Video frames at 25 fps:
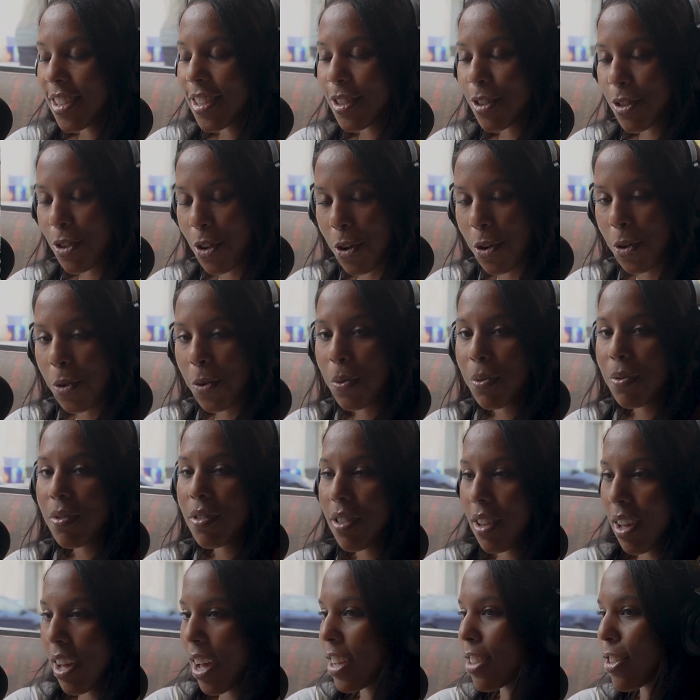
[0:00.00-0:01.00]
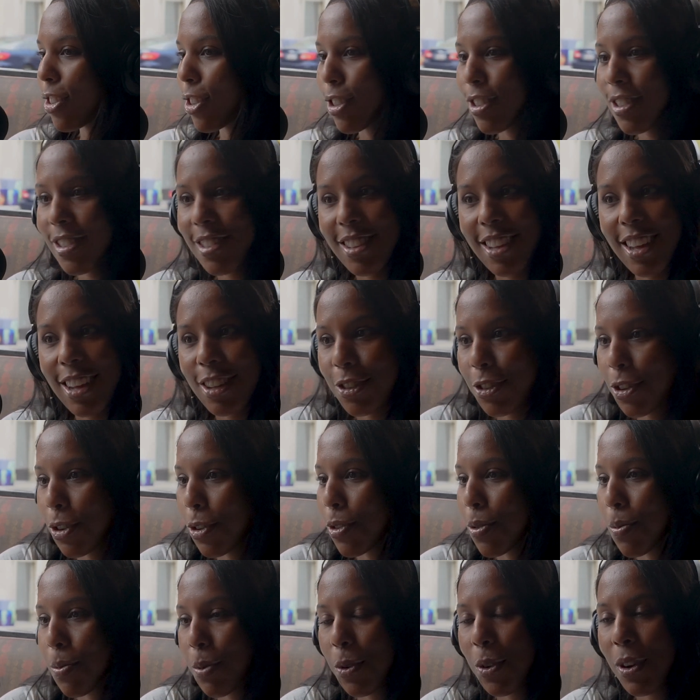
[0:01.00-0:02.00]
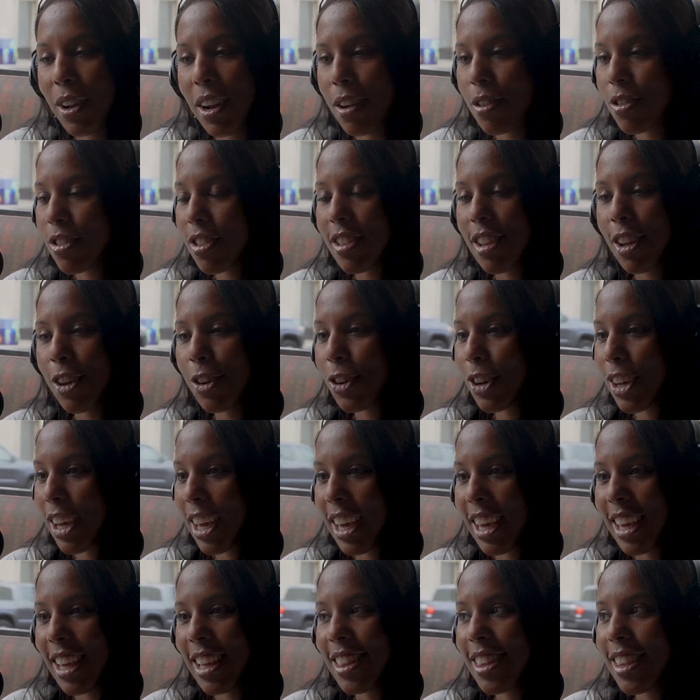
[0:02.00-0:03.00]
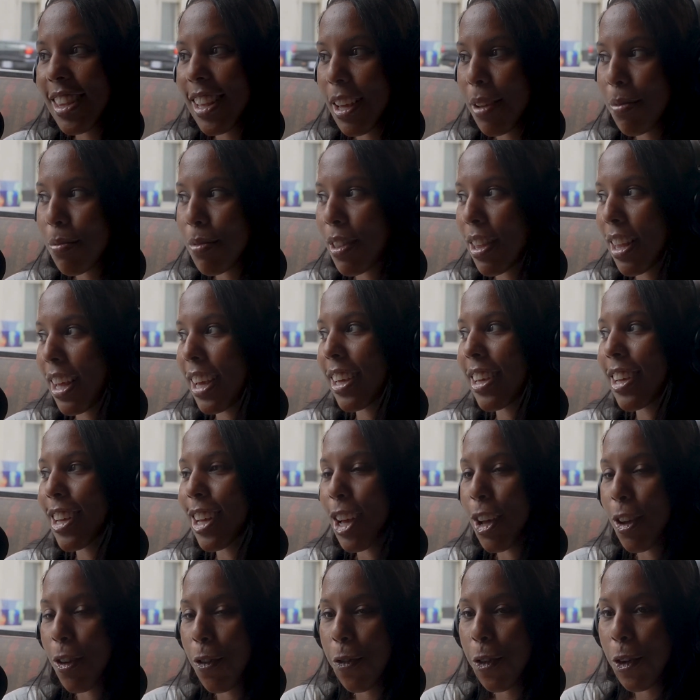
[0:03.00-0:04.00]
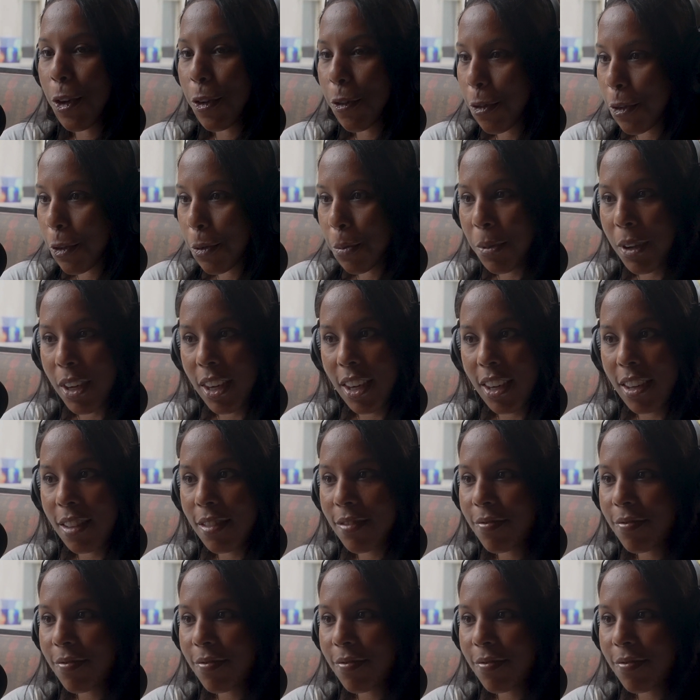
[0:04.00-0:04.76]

So I chose Bowie. I was just like, okay, it seems like a good fit for me.